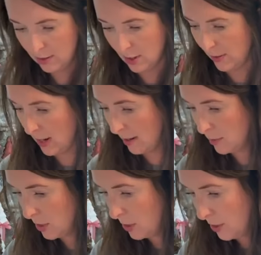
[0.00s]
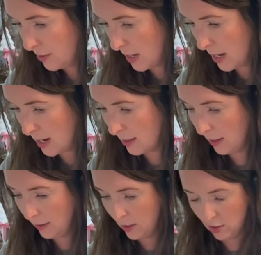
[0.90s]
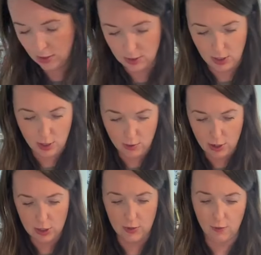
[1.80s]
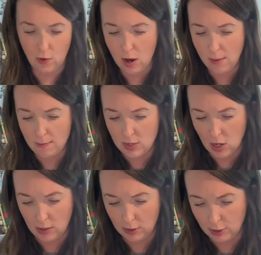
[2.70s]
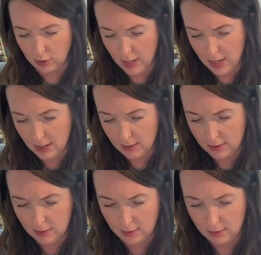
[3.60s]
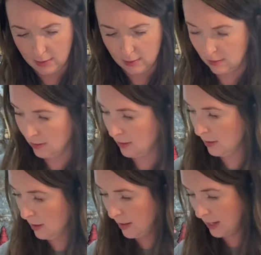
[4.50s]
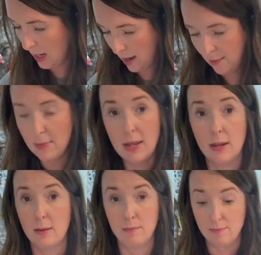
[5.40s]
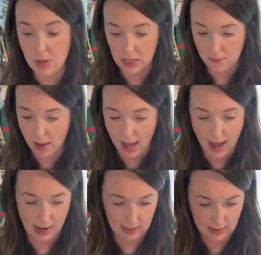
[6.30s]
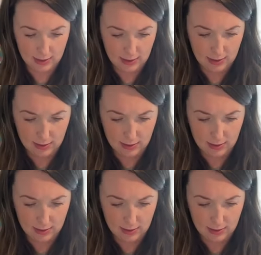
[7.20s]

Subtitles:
So, and I'm just using the little skewers from Dollar Tree. They come in a big pack.